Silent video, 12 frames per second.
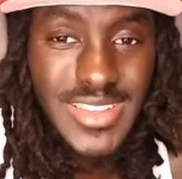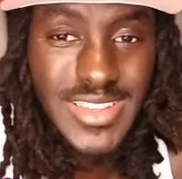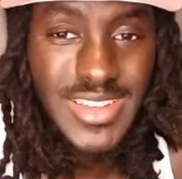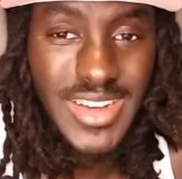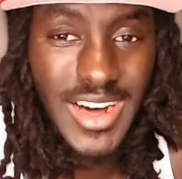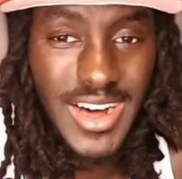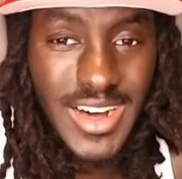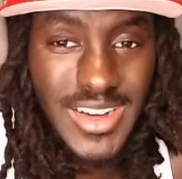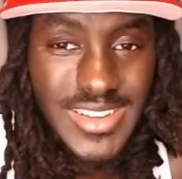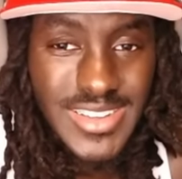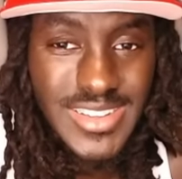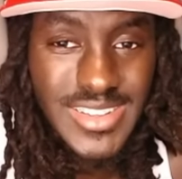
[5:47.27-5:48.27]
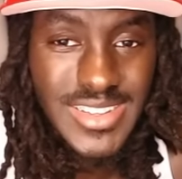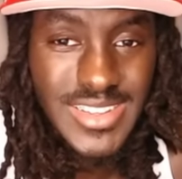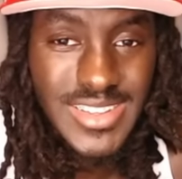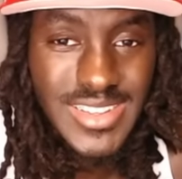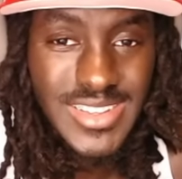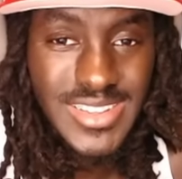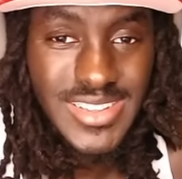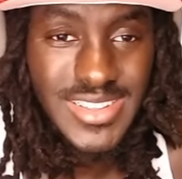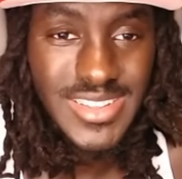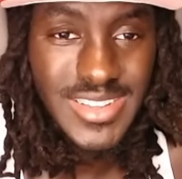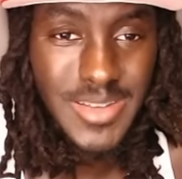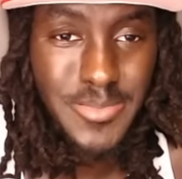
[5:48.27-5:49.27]
Oh.
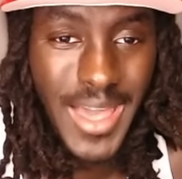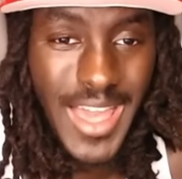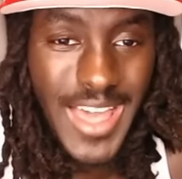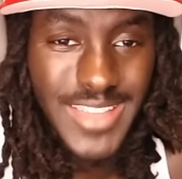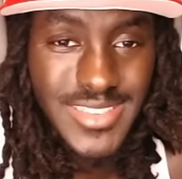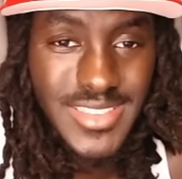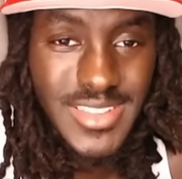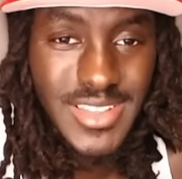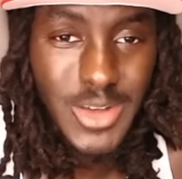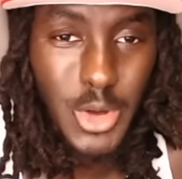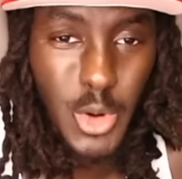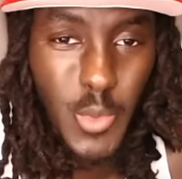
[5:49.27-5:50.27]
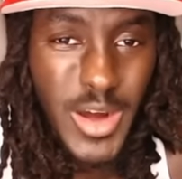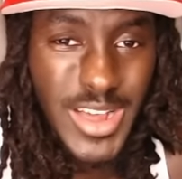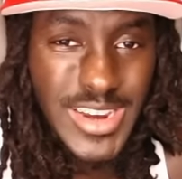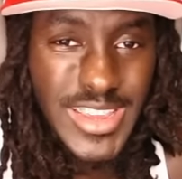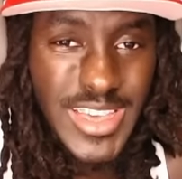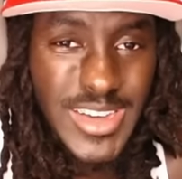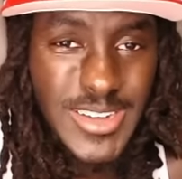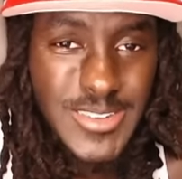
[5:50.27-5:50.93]
The pass. Go to work, Aaliyah.